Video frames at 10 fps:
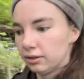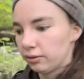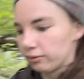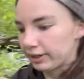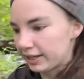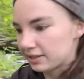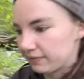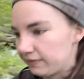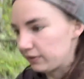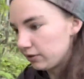or get some
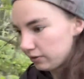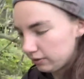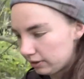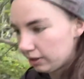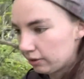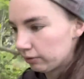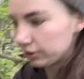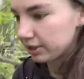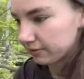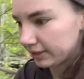food, or
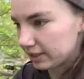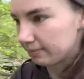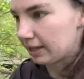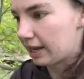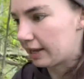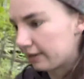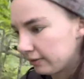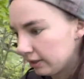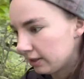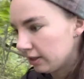just resupply.
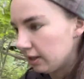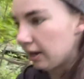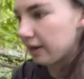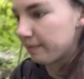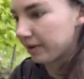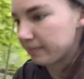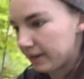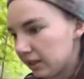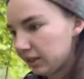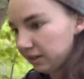They're
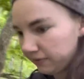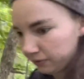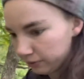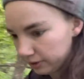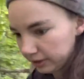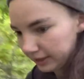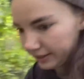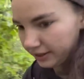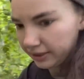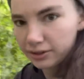mainly for
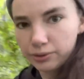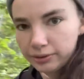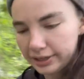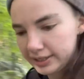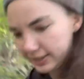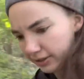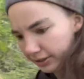like the tourists that are